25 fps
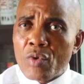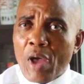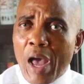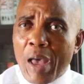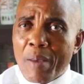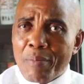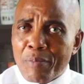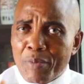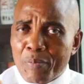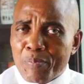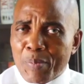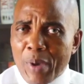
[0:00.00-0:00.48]

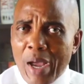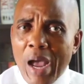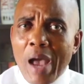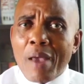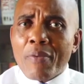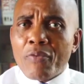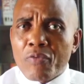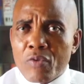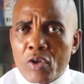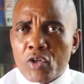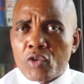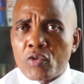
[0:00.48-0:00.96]
and
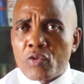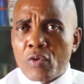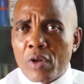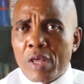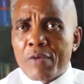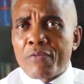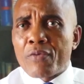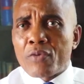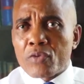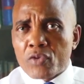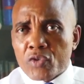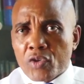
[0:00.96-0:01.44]
perhaps we should
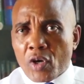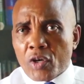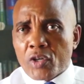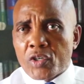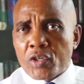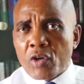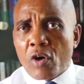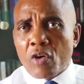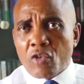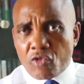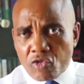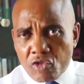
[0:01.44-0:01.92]
even
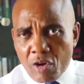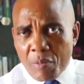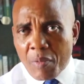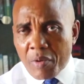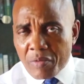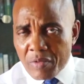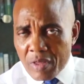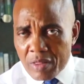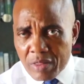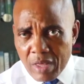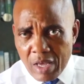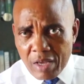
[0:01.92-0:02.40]
touch on some
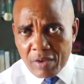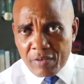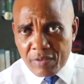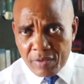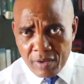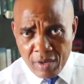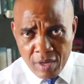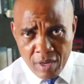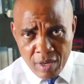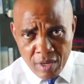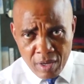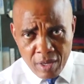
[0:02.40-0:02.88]
of the
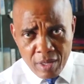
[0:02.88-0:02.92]
things